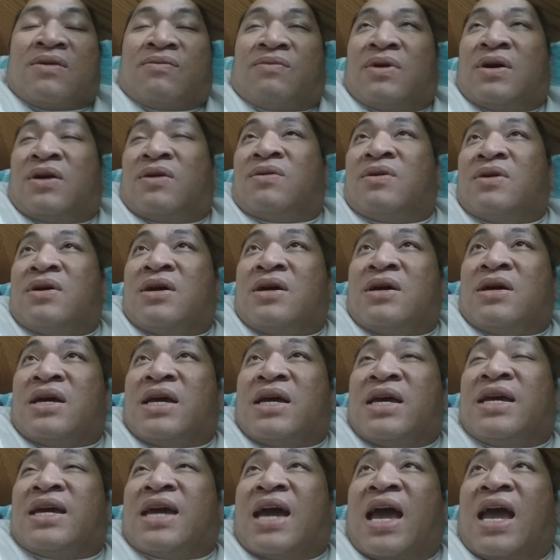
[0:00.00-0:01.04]
Well,
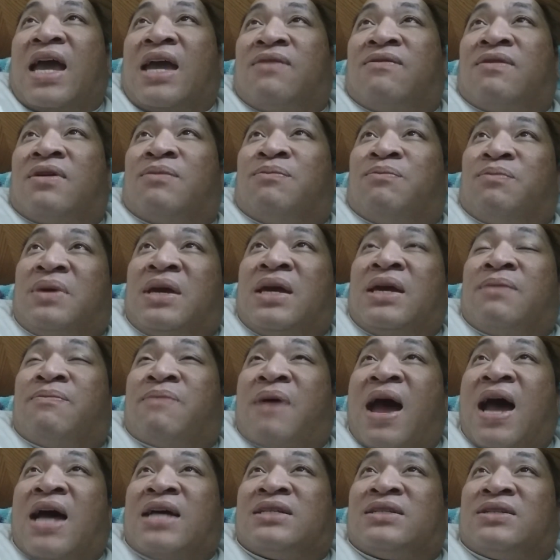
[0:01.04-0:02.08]
he can't even beat
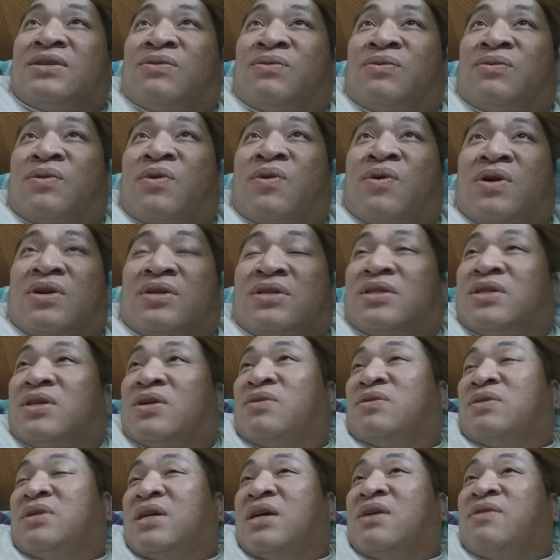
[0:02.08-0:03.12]
Pastor Royce,
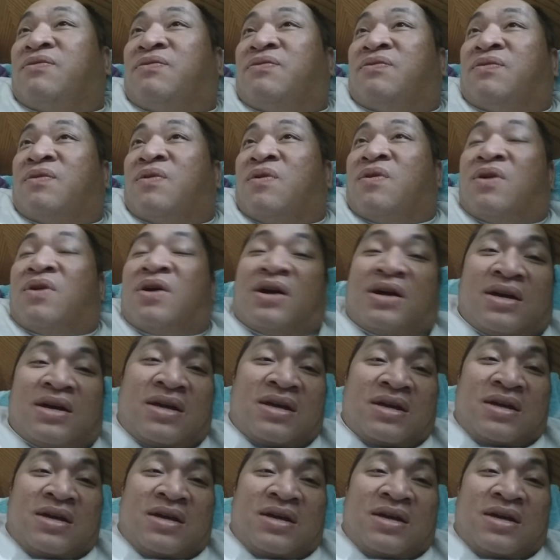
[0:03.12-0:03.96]
so therefore